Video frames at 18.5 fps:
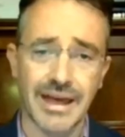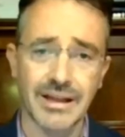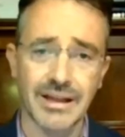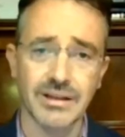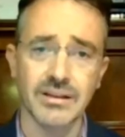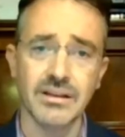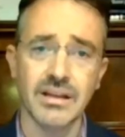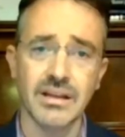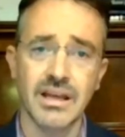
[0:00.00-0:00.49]
for
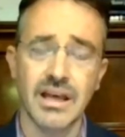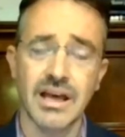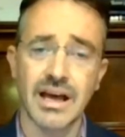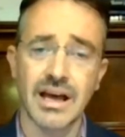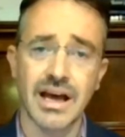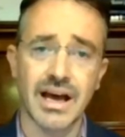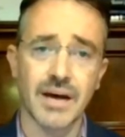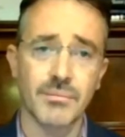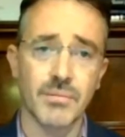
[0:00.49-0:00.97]

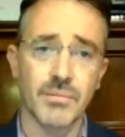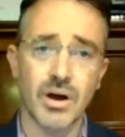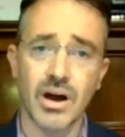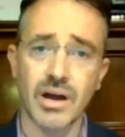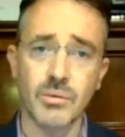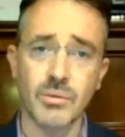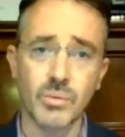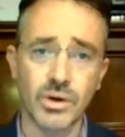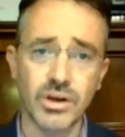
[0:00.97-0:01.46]
Pell,
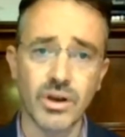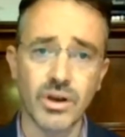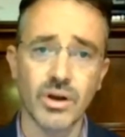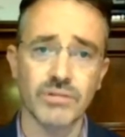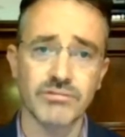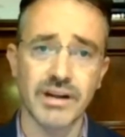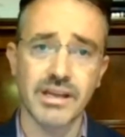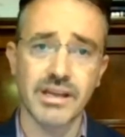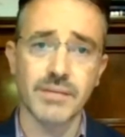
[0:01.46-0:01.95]
I
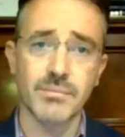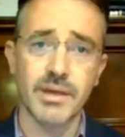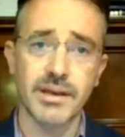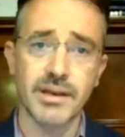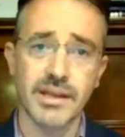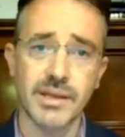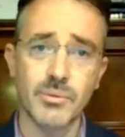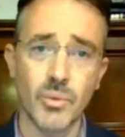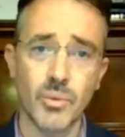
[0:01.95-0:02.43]
would not
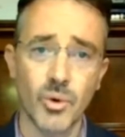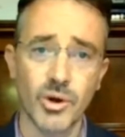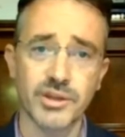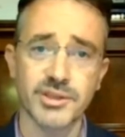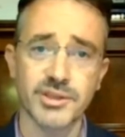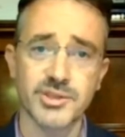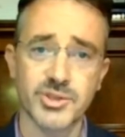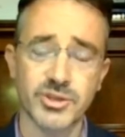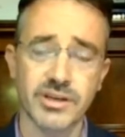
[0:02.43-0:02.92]
recommend he
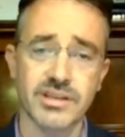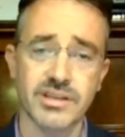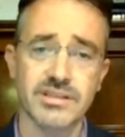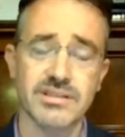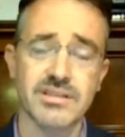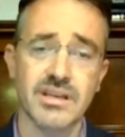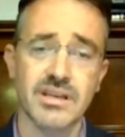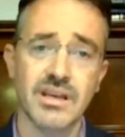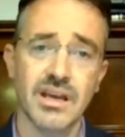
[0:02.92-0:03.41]
walk the
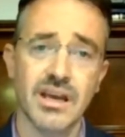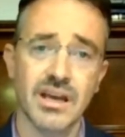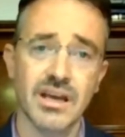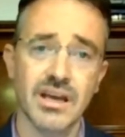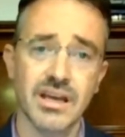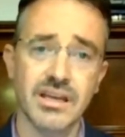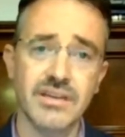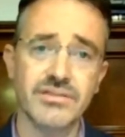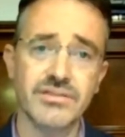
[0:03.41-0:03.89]
streets,
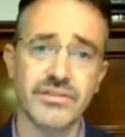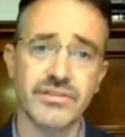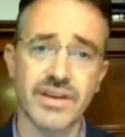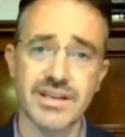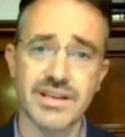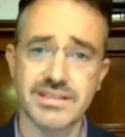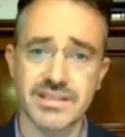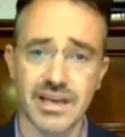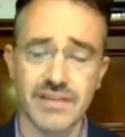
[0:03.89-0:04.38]

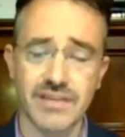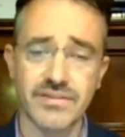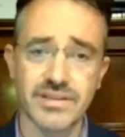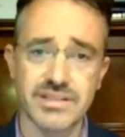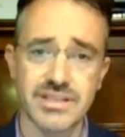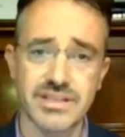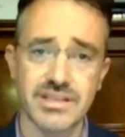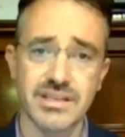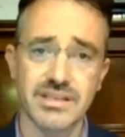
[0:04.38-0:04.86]
even of our
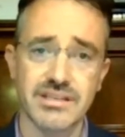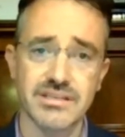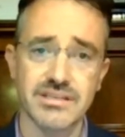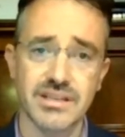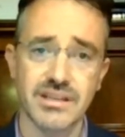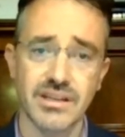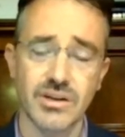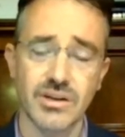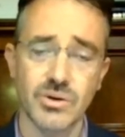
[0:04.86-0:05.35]
safer
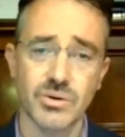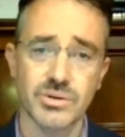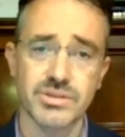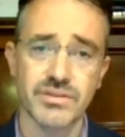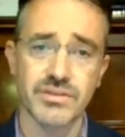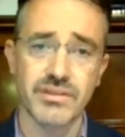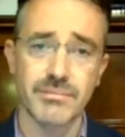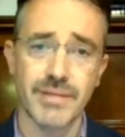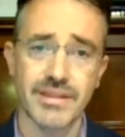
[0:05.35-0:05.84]
cities, in the
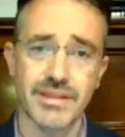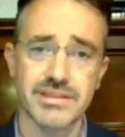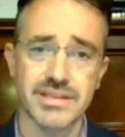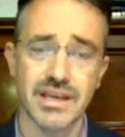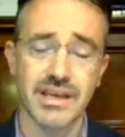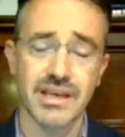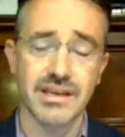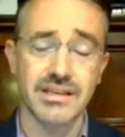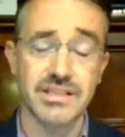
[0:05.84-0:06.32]
course of the
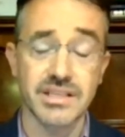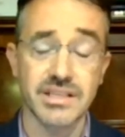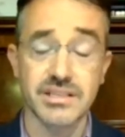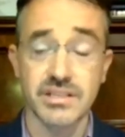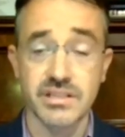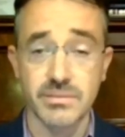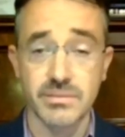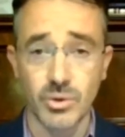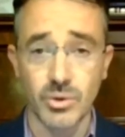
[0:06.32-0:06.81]
months
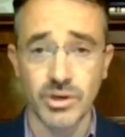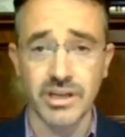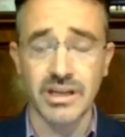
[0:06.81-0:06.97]
ahead. Just